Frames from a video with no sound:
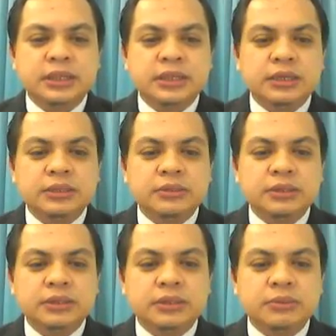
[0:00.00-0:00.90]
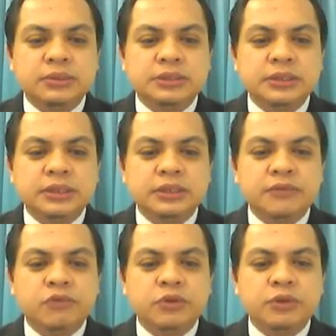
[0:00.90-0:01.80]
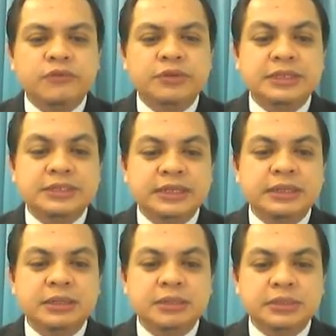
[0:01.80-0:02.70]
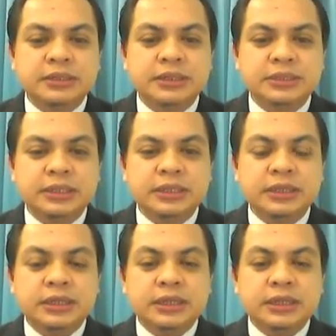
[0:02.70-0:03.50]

and we investigate the influence of design element Kansei,